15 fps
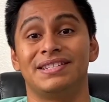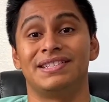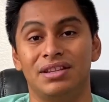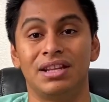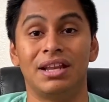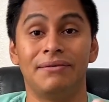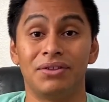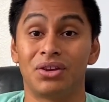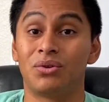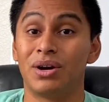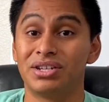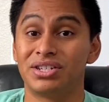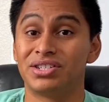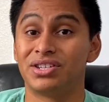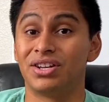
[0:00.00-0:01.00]
the level of the
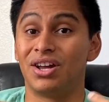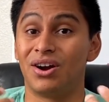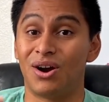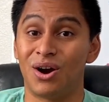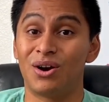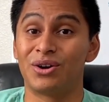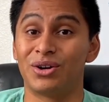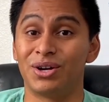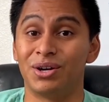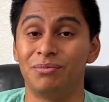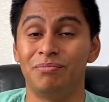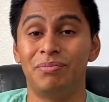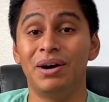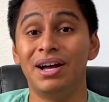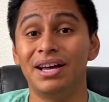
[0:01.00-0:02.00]
questions are a lot harder,
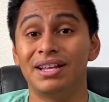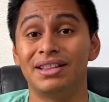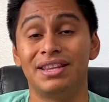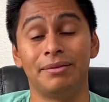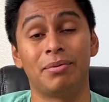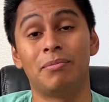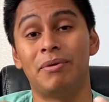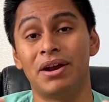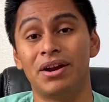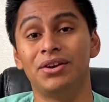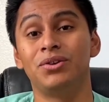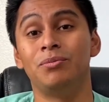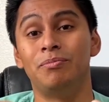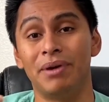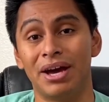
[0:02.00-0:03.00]
but they prepare you
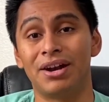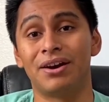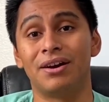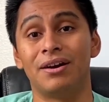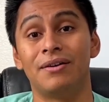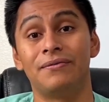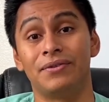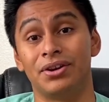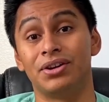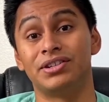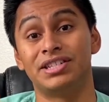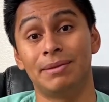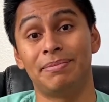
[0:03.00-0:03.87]
better for your step